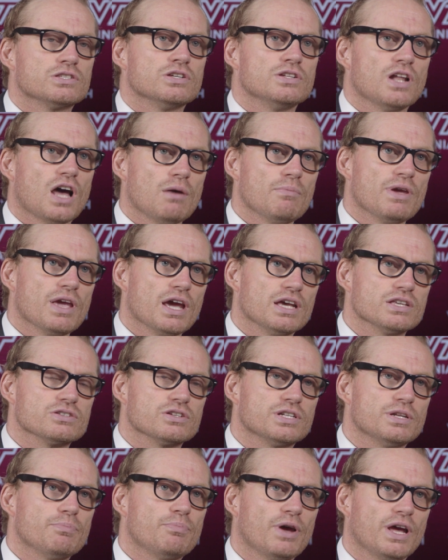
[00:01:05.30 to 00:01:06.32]
tsunami
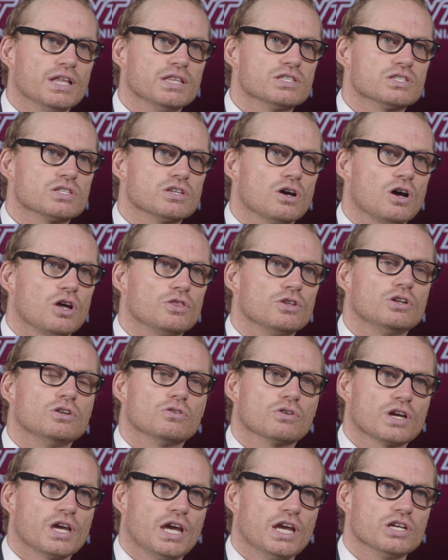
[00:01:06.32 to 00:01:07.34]
hazard depends on the
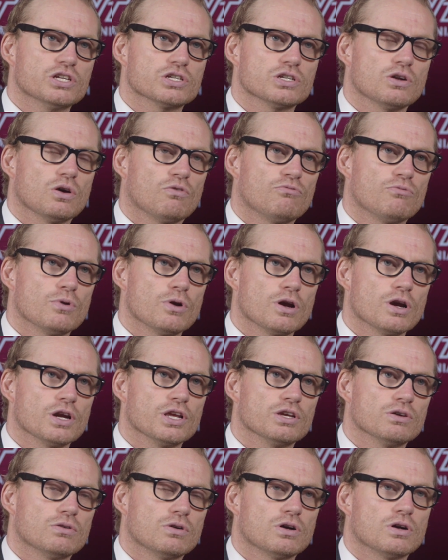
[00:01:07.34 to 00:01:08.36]
location of where
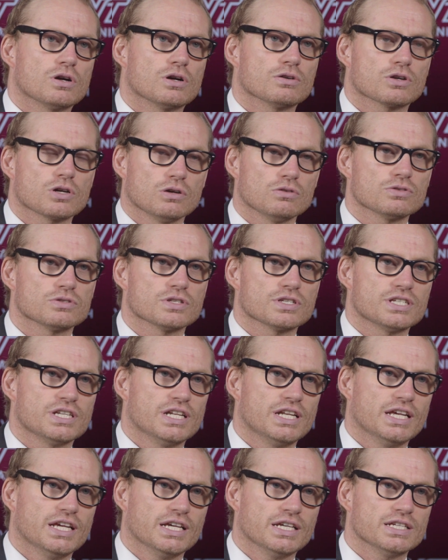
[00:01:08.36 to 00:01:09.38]
your coastal
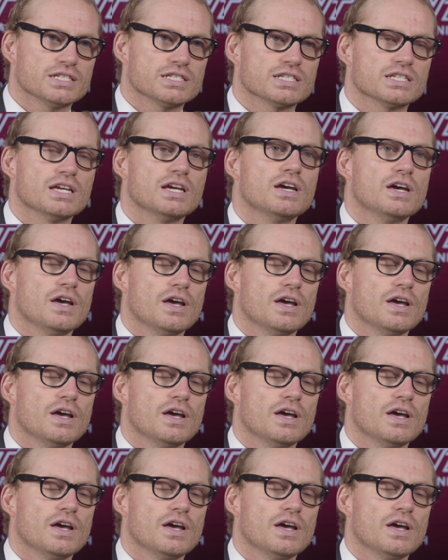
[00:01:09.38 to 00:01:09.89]
city is.